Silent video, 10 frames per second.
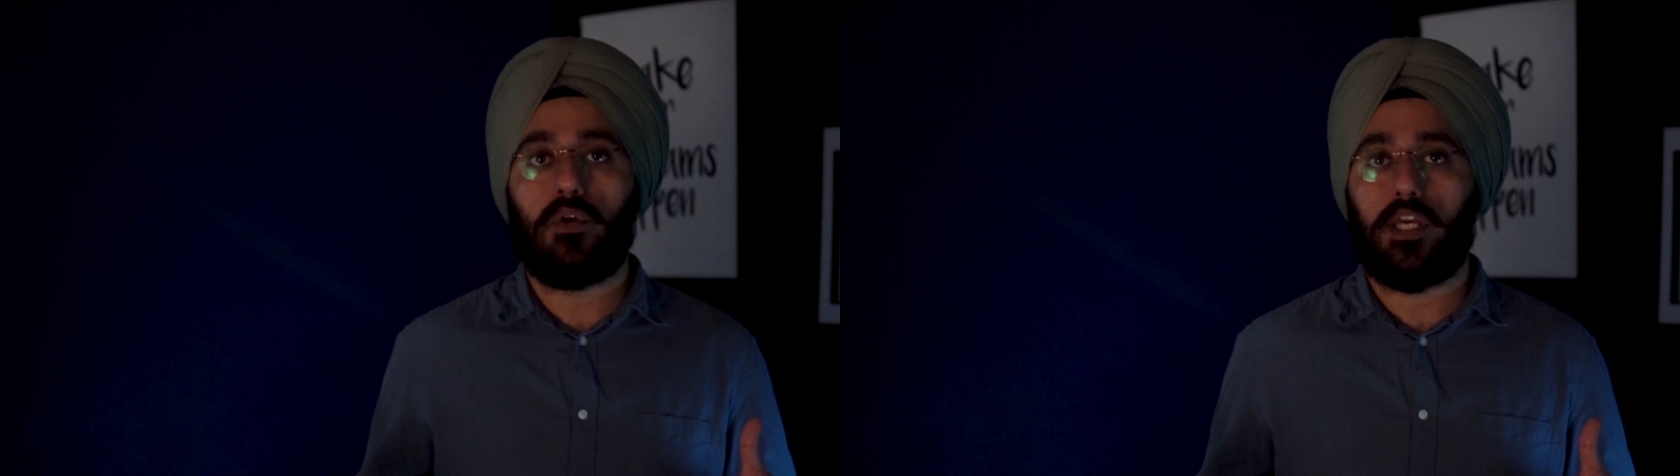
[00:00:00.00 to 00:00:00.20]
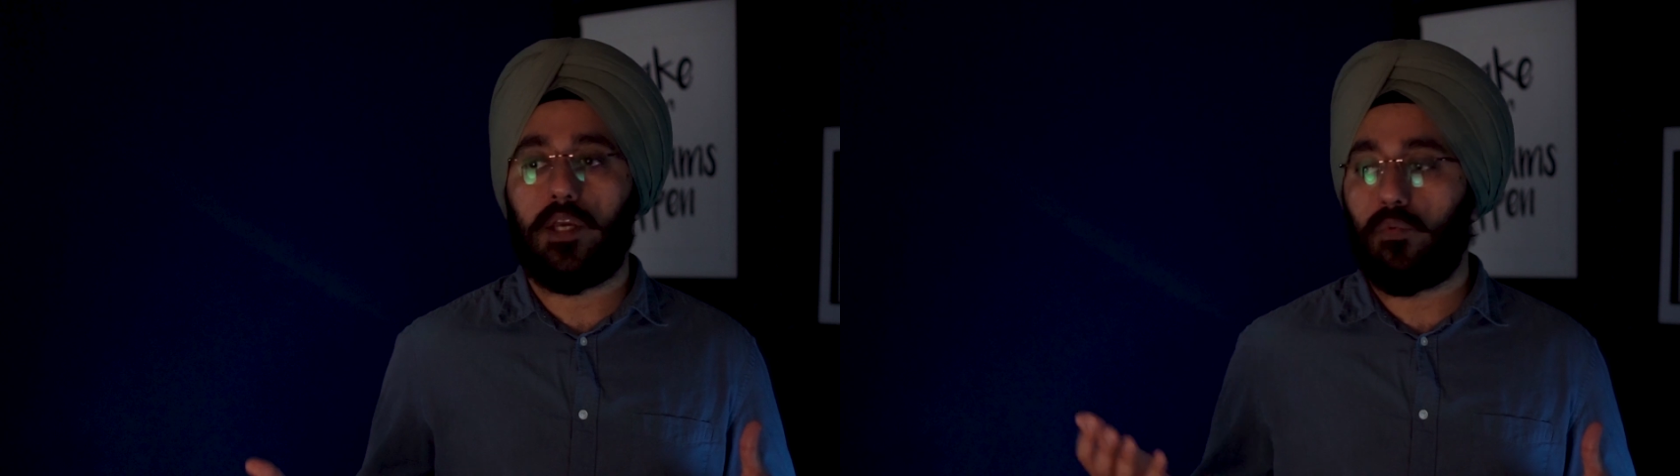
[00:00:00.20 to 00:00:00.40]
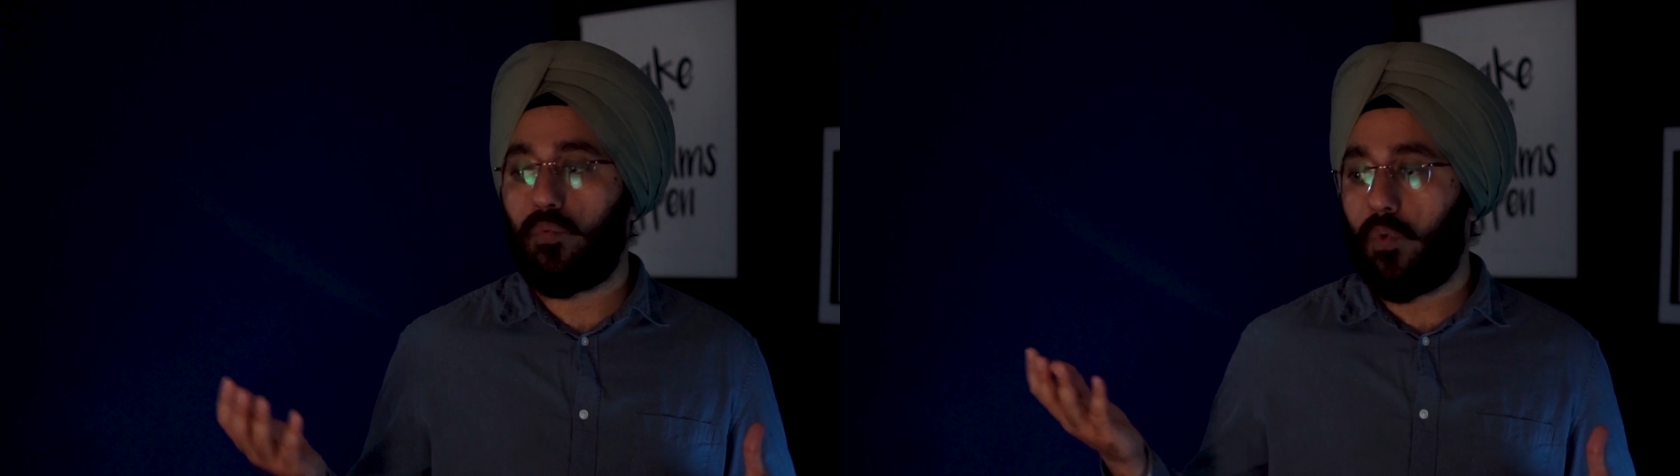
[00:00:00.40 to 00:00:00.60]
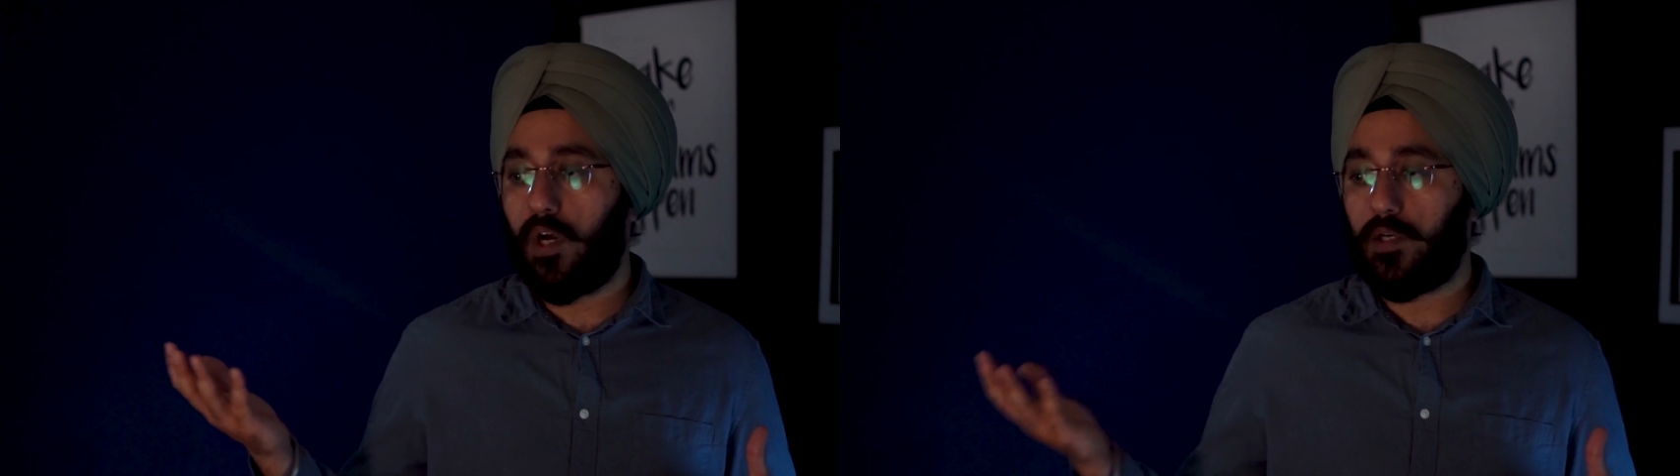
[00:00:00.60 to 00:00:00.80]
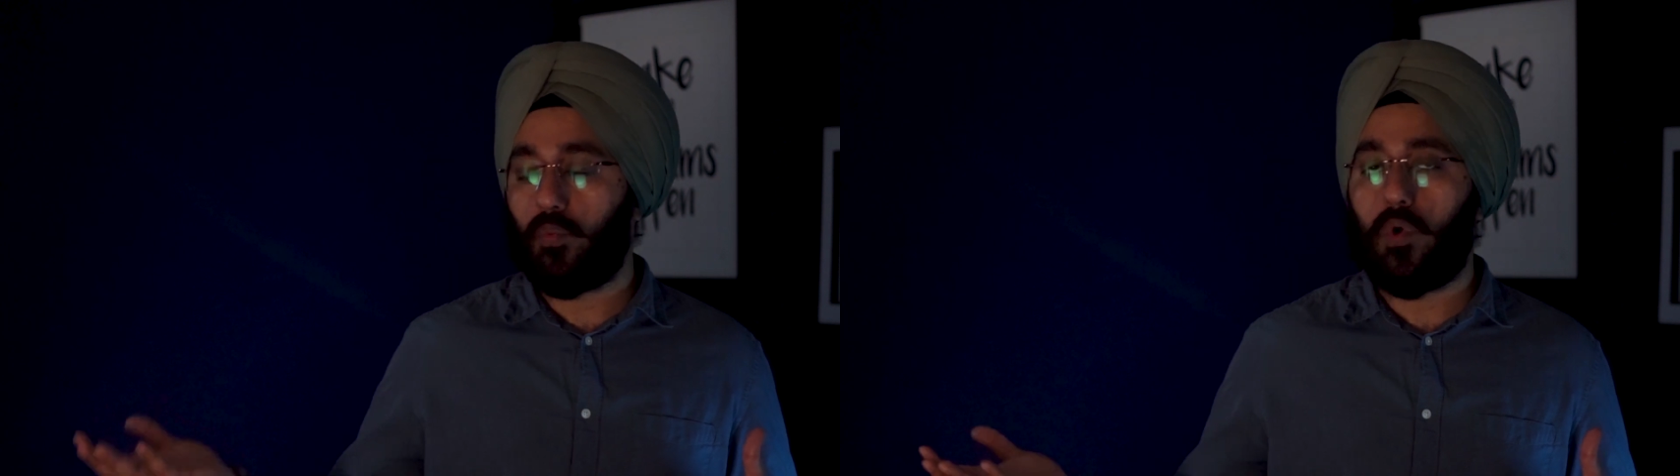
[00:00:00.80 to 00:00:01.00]
okay,
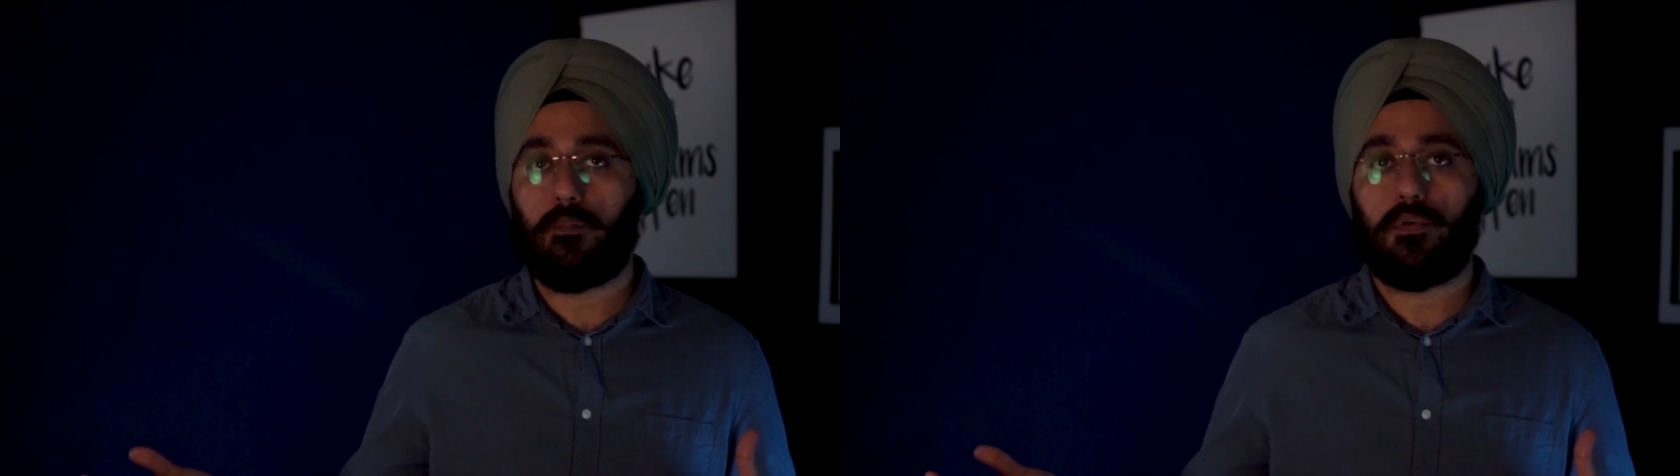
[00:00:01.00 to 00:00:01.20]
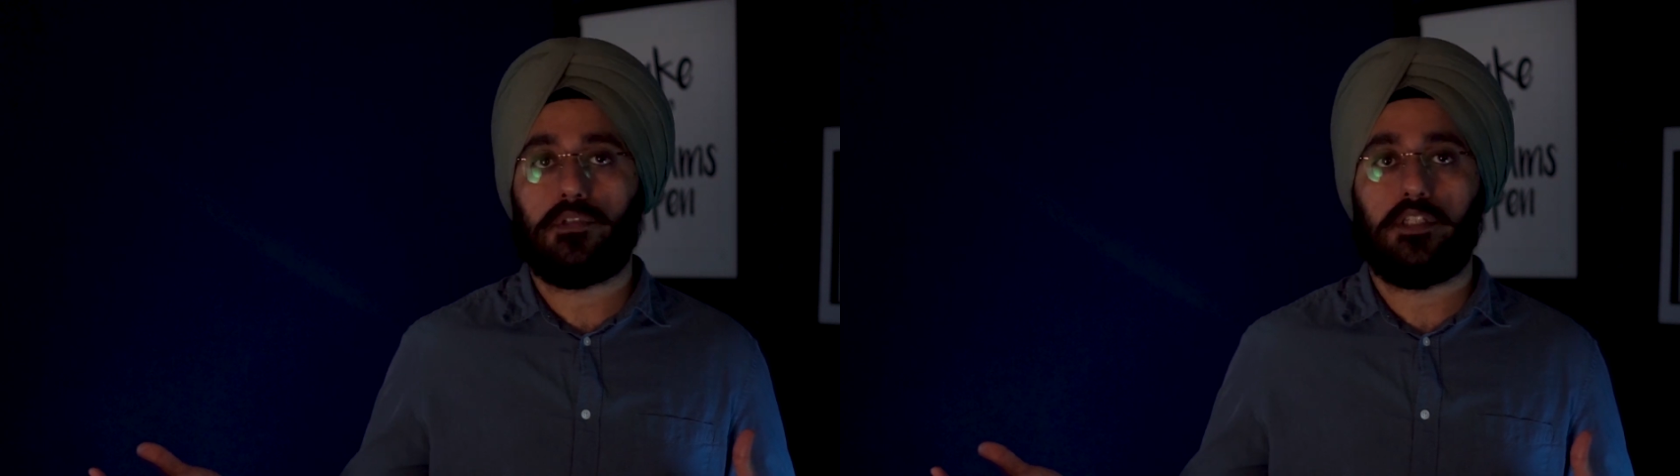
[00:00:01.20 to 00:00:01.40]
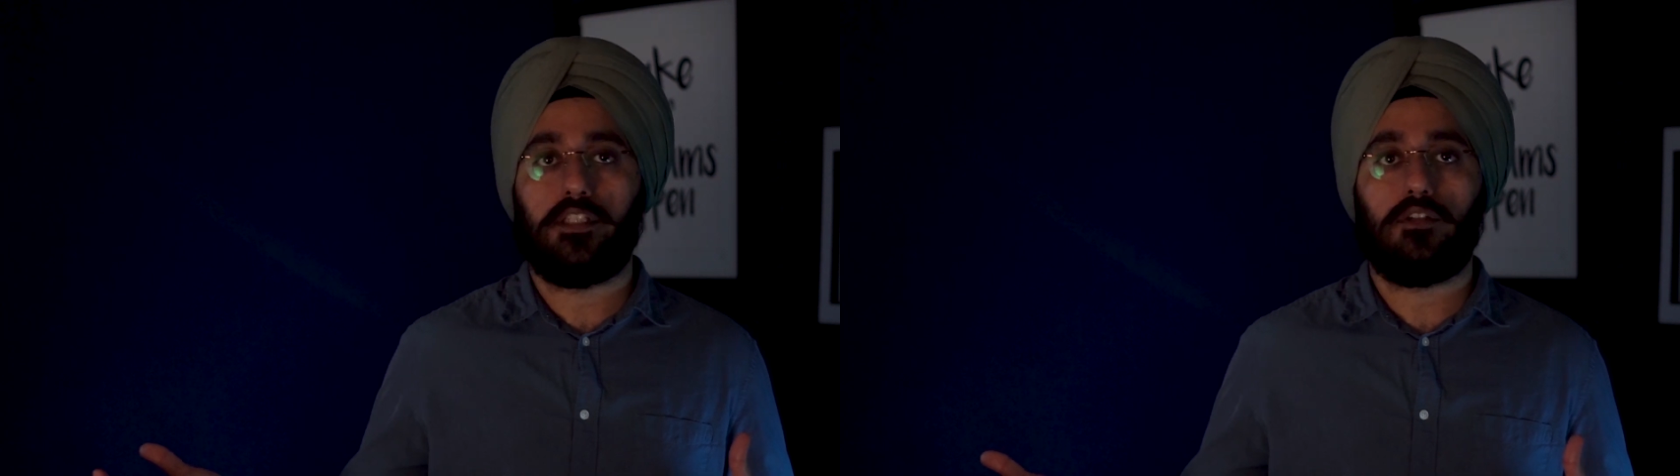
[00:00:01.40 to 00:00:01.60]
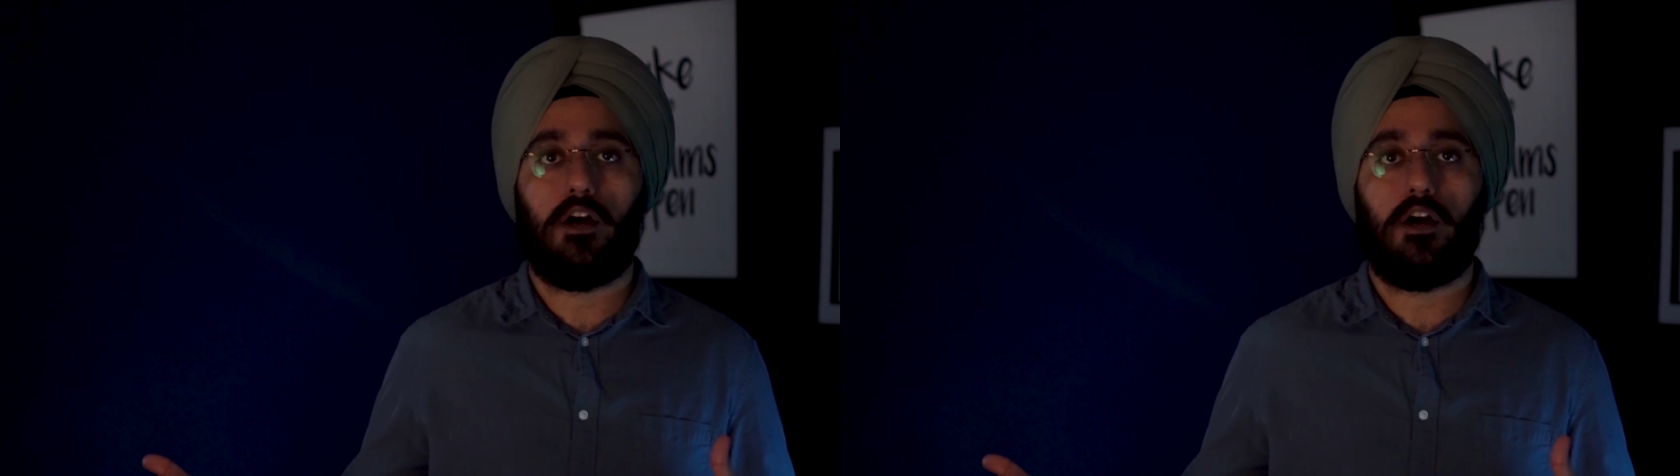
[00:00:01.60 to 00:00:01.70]
what one person is